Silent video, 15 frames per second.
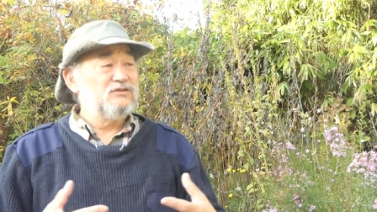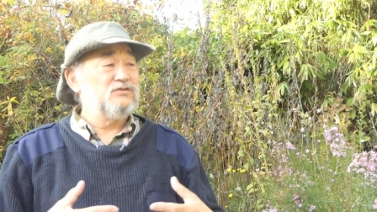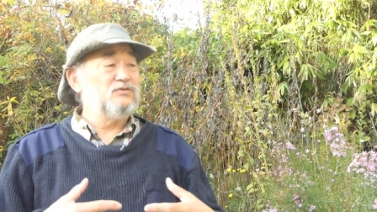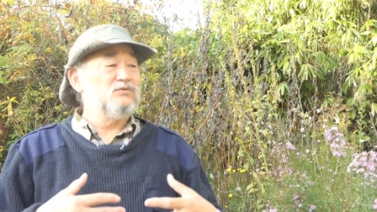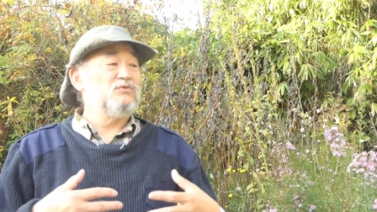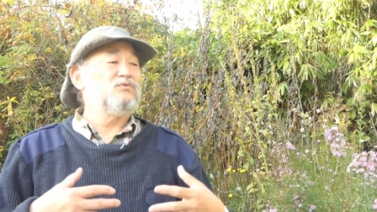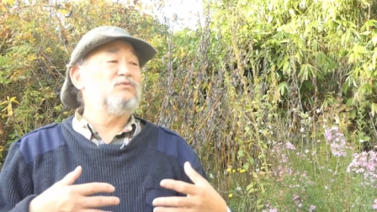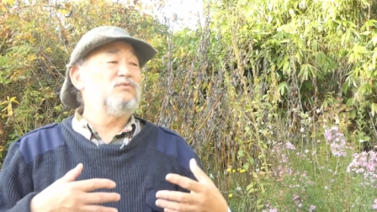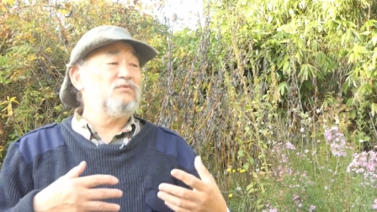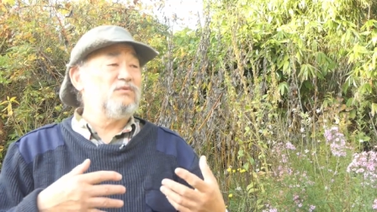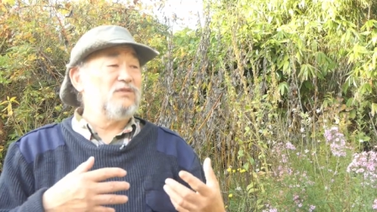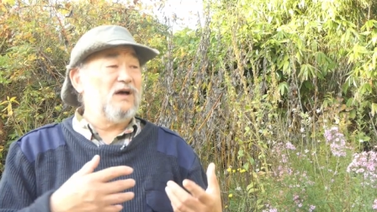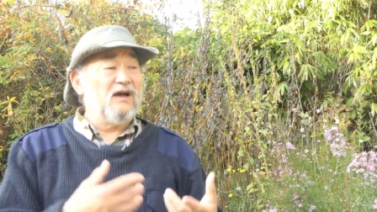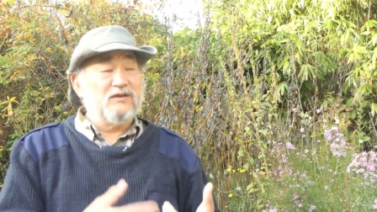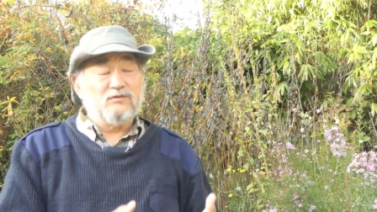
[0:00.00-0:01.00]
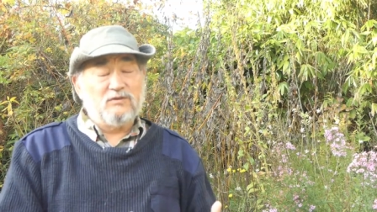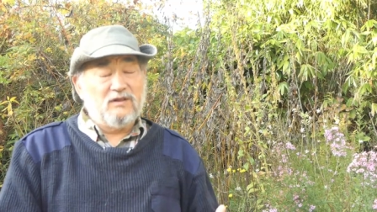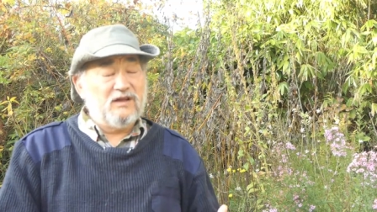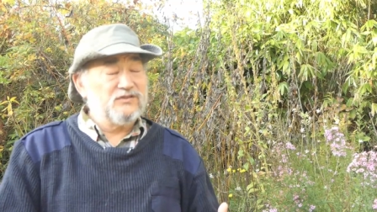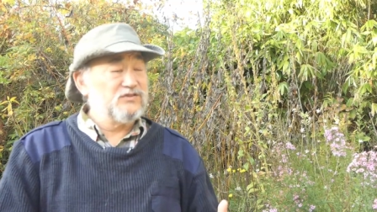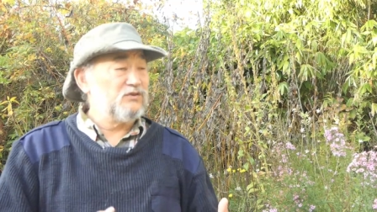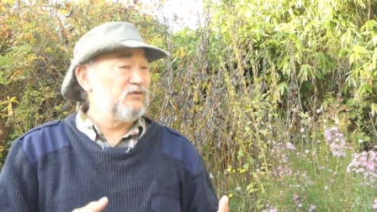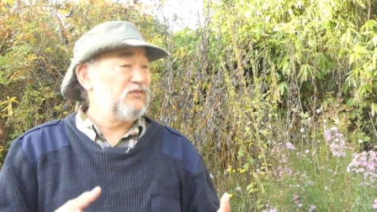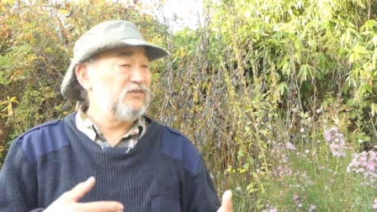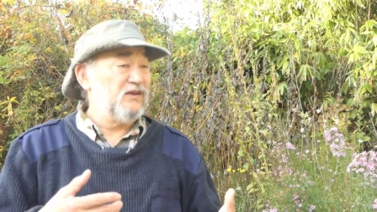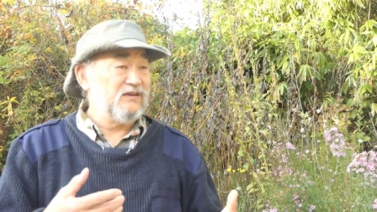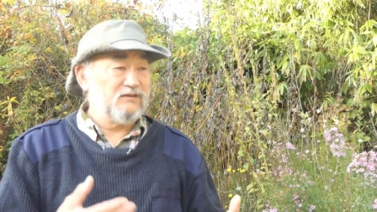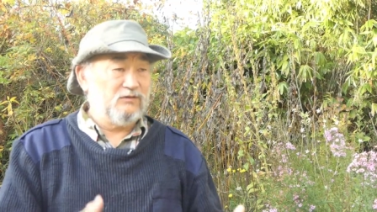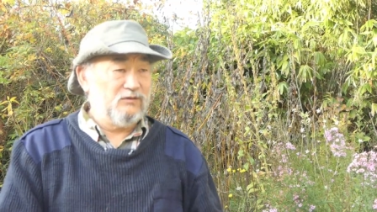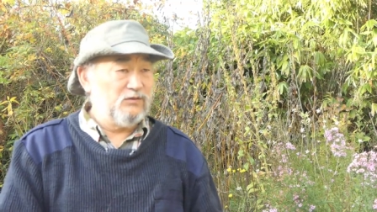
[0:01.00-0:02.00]
to the hydrological
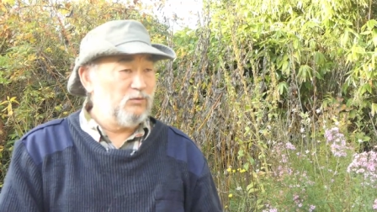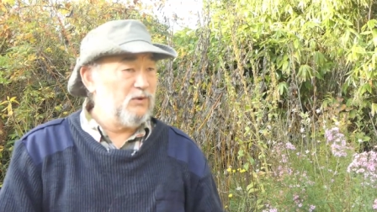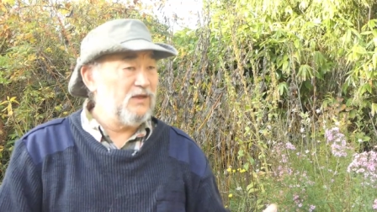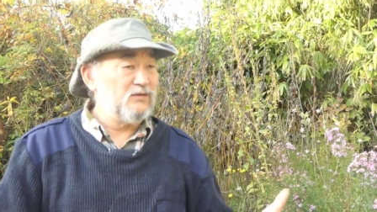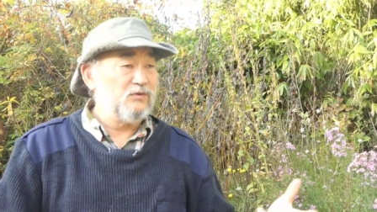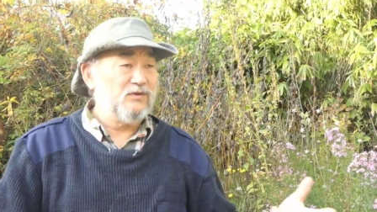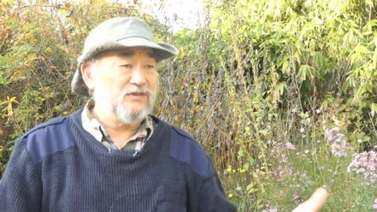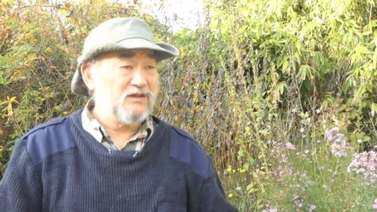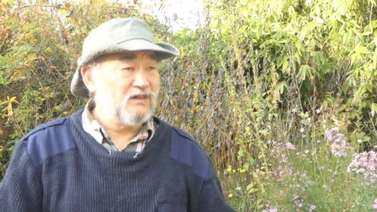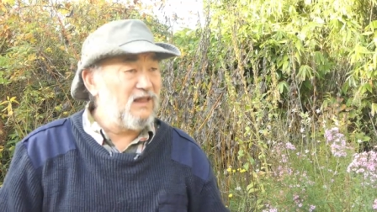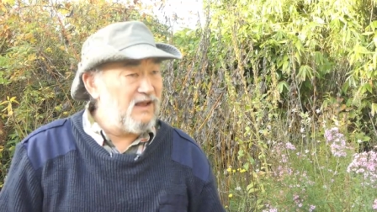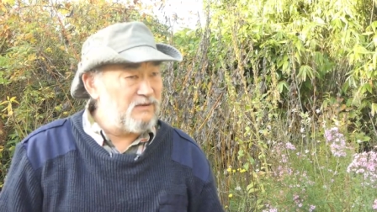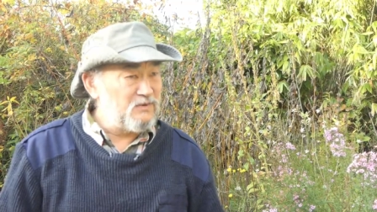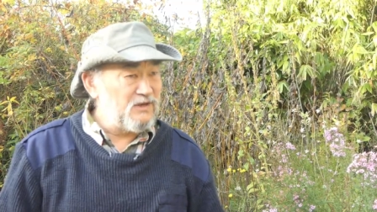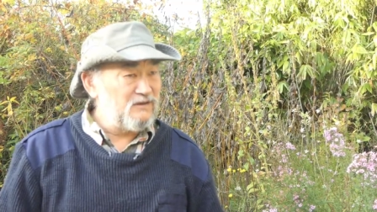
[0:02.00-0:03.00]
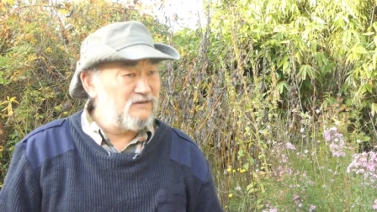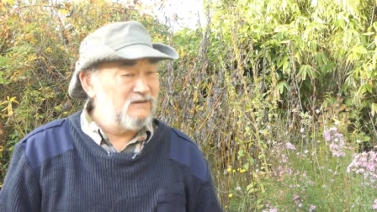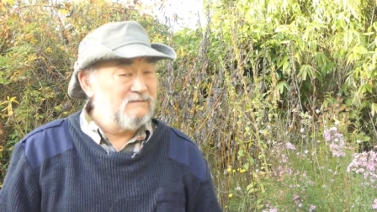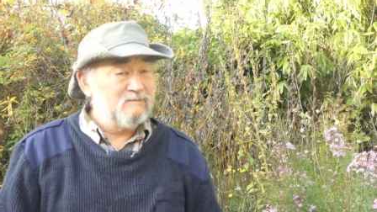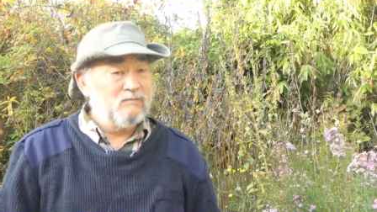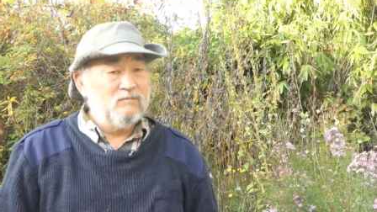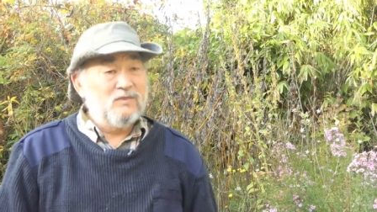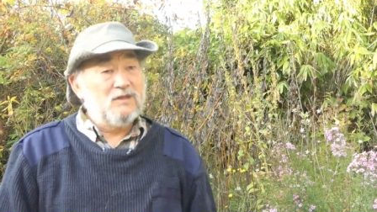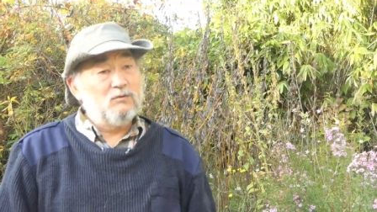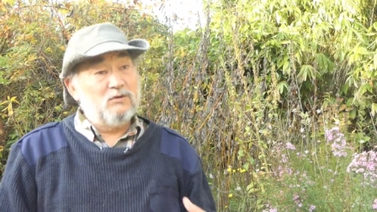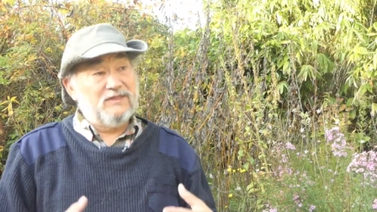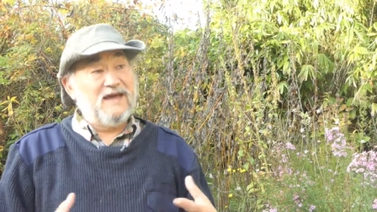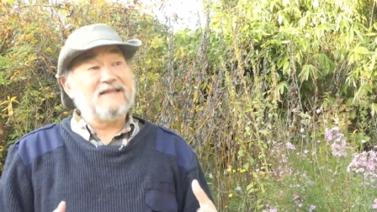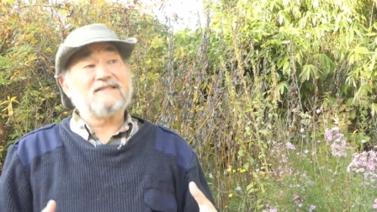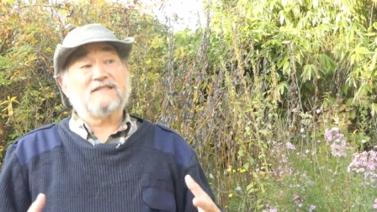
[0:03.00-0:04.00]
cycle, the weather, and the climate.
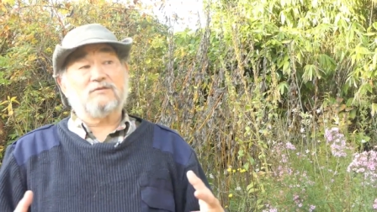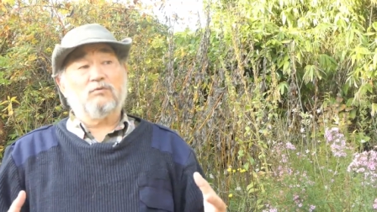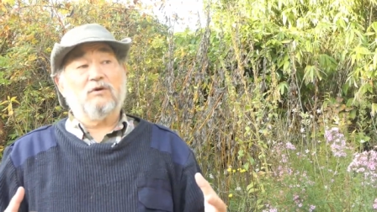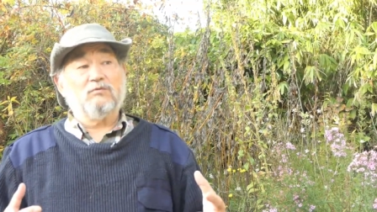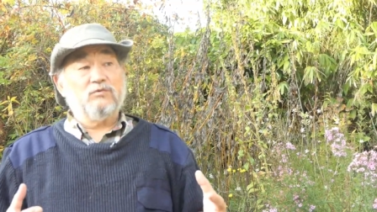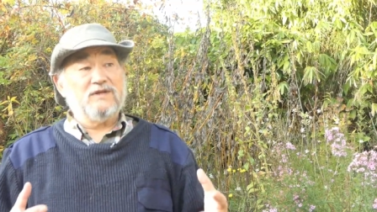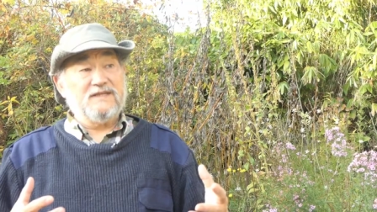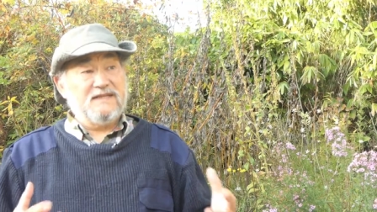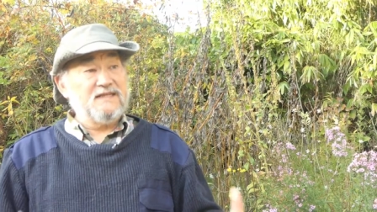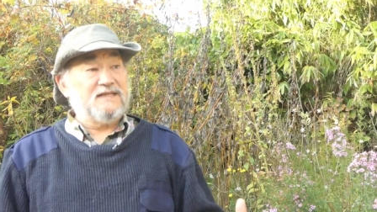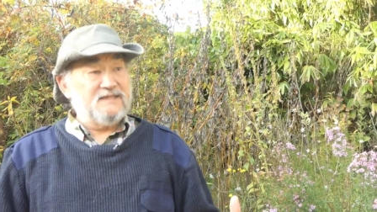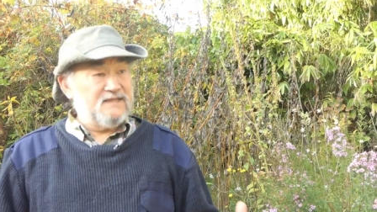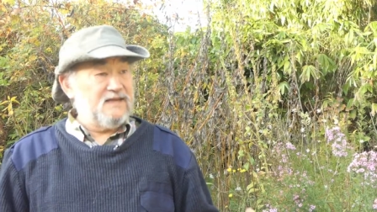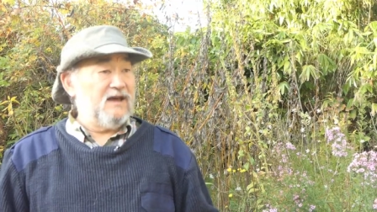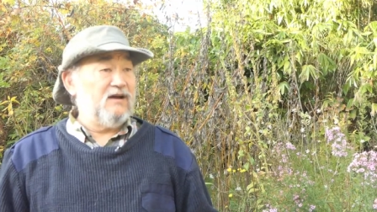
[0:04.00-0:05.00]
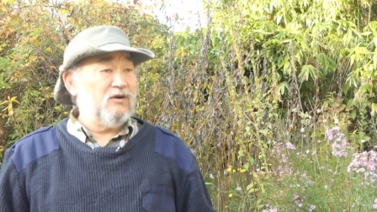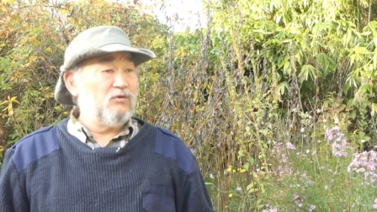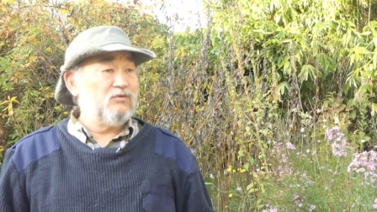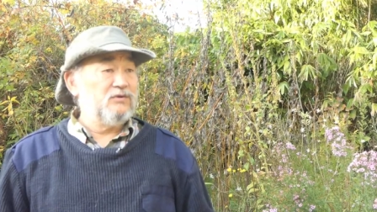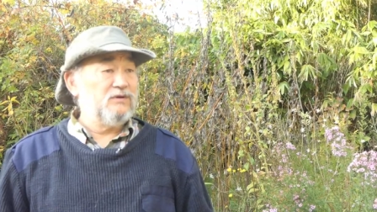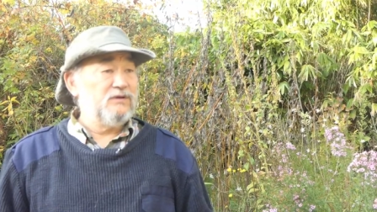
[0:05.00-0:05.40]
Well, that's what we need now.